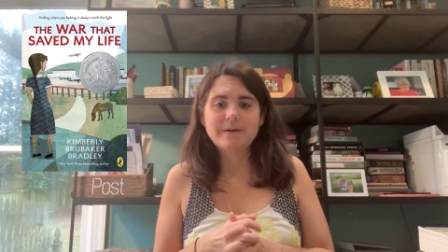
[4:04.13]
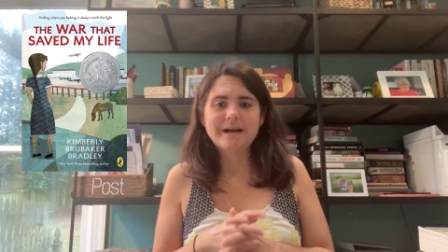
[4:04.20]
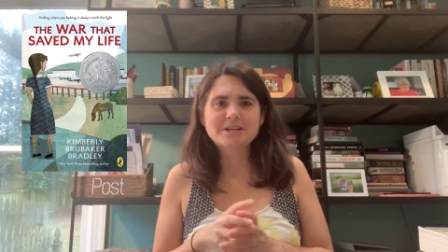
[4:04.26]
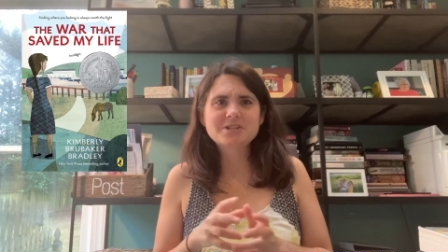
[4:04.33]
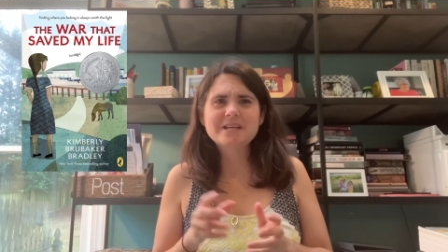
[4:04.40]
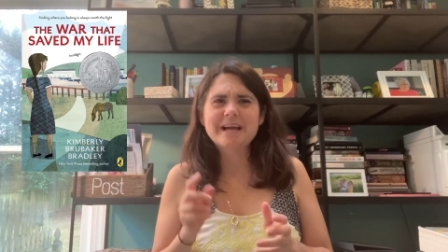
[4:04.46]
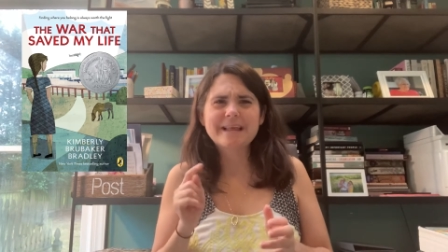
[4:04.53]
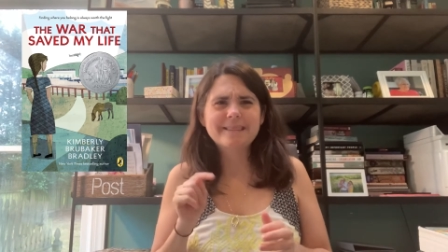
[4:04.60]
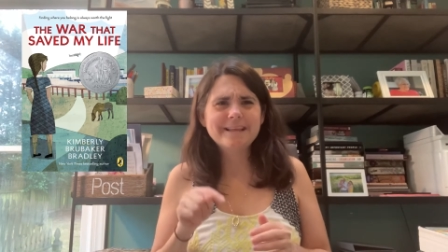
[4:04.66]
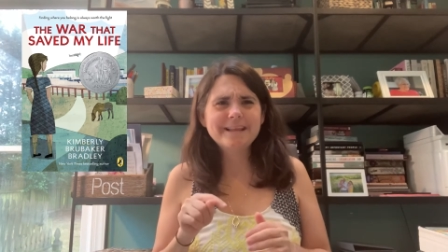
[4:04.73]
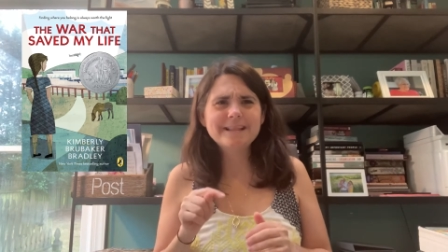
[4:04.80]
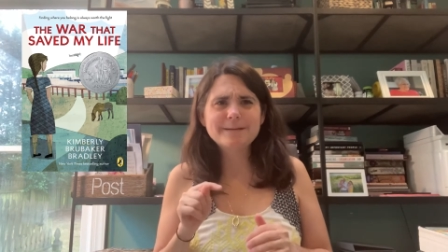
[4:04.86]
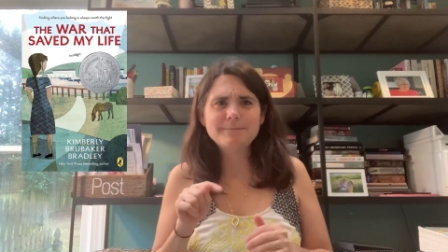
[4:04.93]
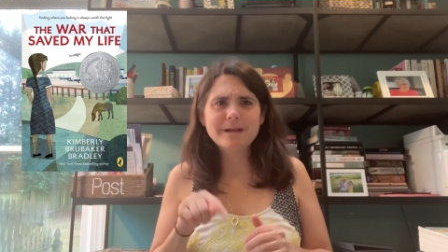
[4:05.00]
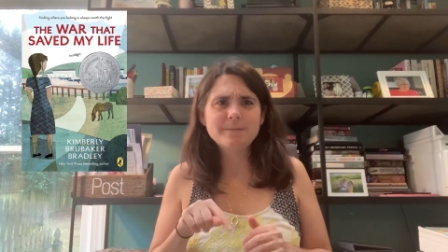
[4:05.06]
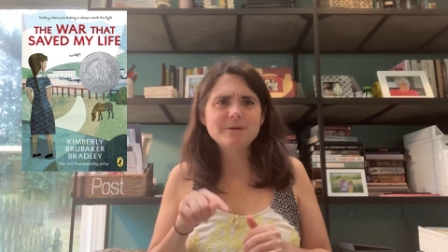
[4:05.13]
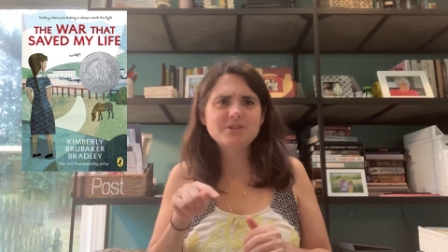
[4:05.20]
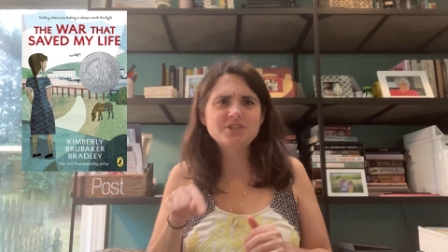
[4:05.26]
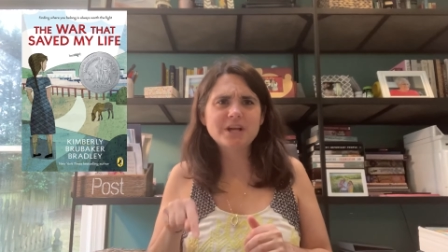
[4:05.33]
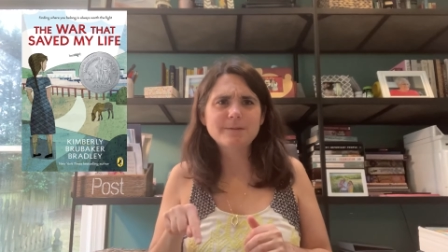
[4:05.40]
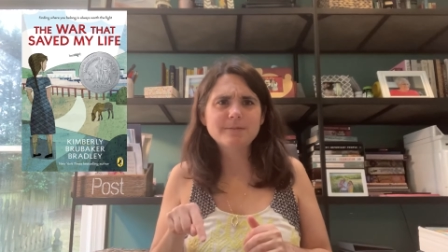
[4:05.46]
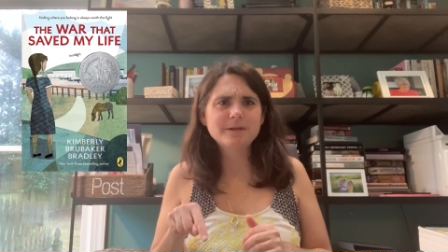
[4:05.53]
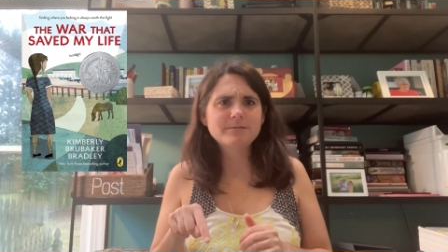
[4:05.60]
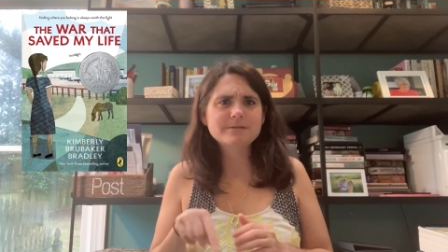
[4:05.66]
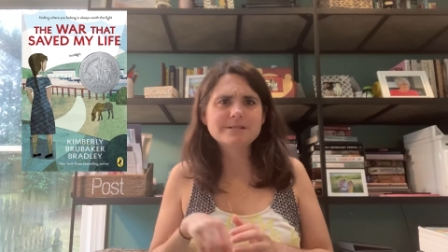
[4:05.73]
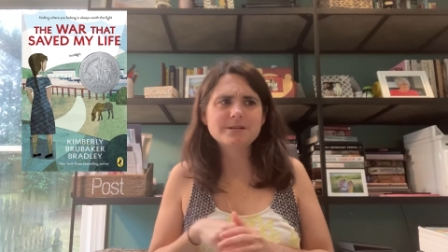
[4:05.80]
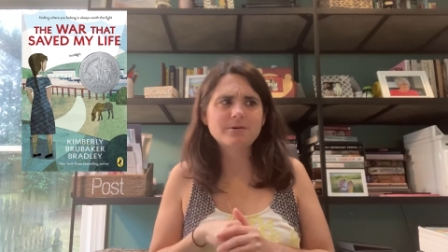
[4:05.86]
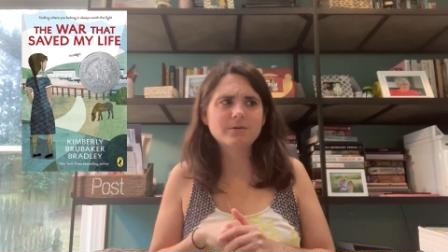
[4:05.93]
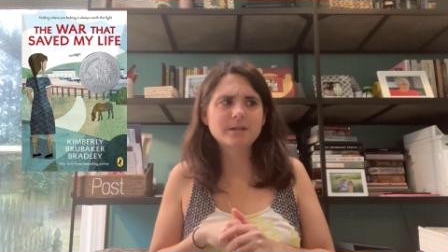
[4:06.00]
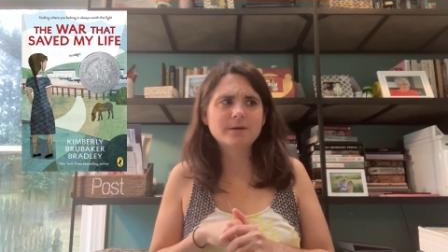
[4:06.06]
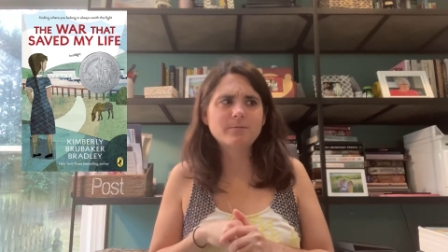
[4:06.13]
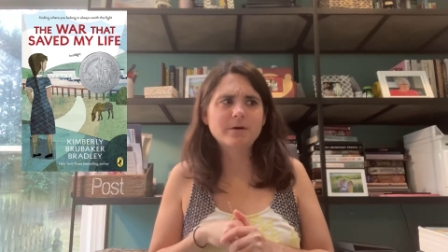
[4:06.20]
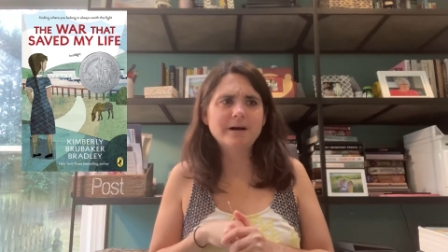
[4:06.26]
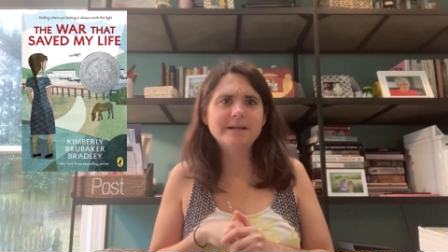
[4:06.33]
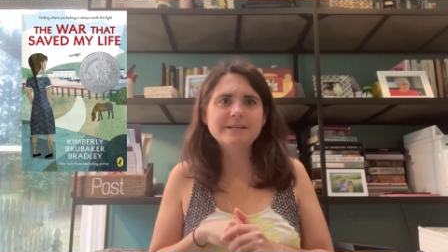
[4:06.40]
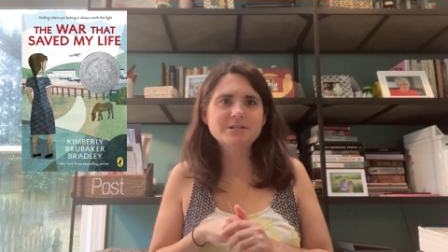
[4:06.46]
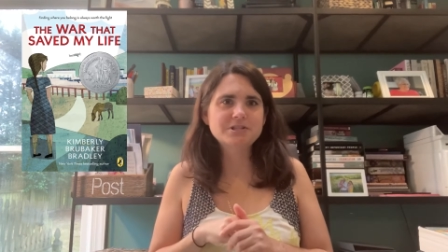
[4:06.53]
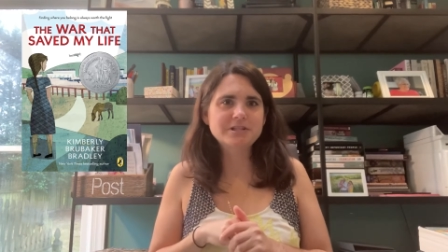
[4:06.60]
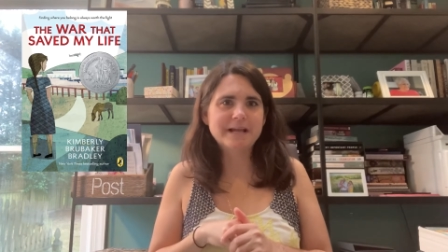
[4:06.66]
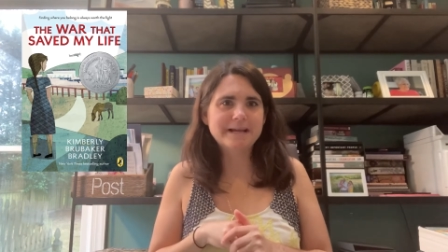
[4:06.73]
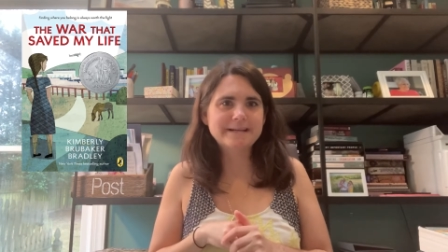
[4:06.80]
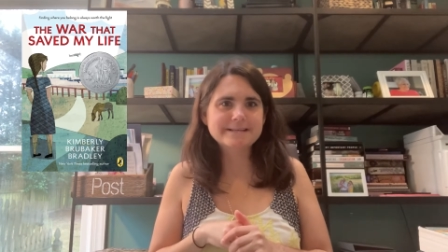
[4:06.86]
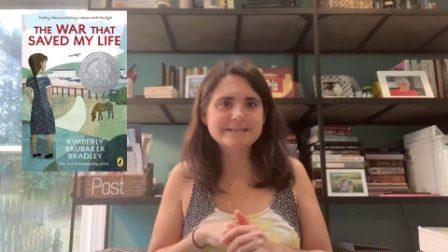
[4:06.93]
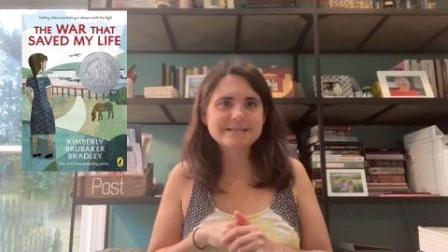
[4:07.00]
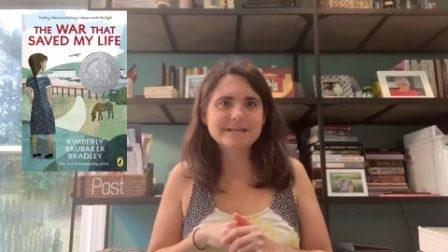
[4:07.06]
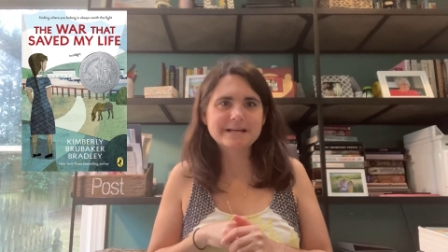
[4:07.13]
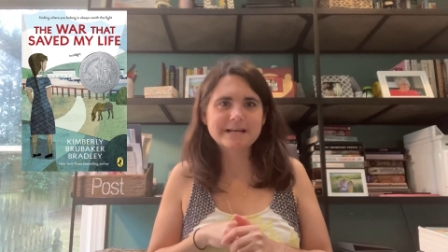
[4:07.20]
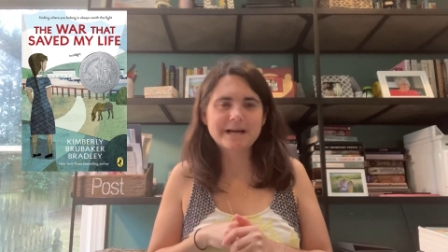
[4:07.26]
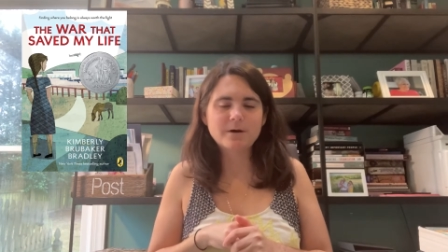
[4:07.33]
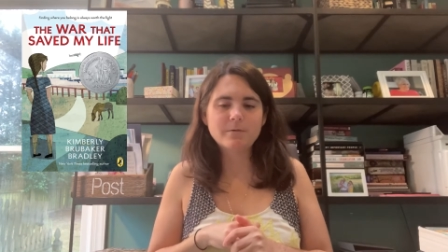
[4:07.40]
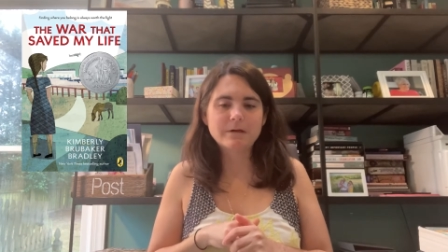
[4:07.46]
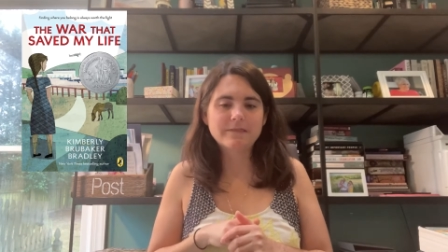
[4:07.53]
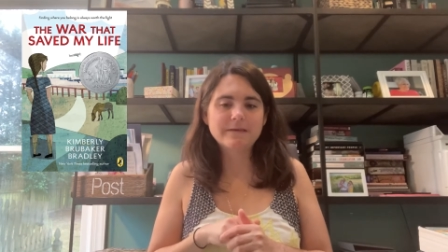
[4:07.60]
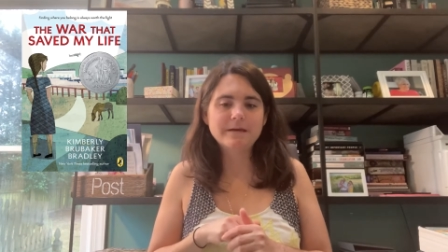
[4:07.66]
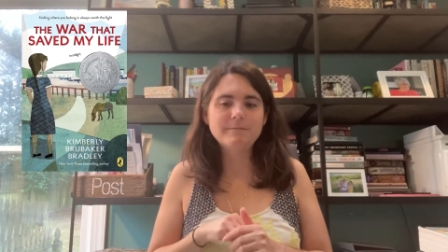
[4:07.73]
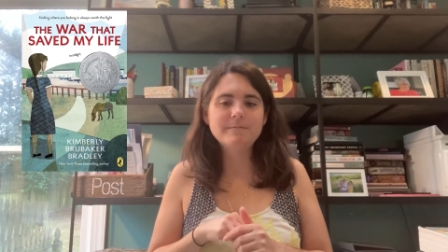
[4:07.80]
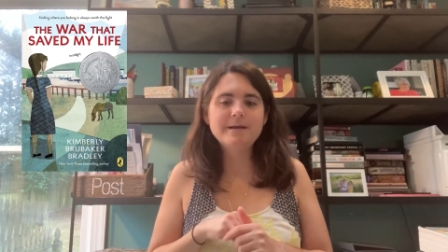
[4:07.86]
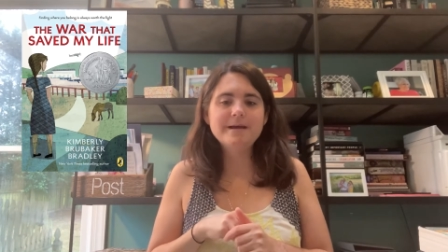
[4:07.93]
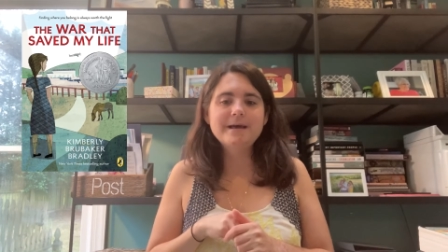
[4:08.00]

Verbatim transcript: Actually, I think that maybe Jamie was the only one and Ada snuck out with him